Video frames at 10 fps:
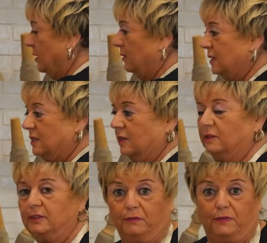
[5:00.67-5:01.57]
it'll get done a
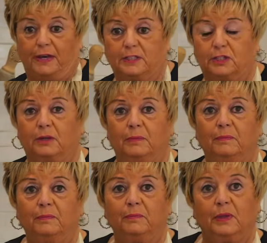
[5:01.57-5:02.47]
little faster.
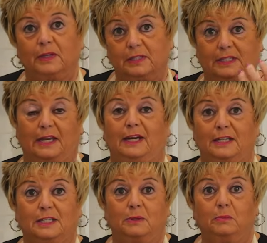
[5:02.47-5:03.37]
Stay
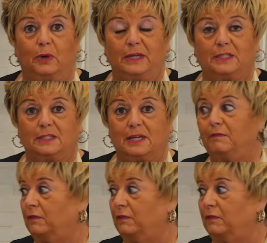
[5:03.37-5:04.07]
nice and moist and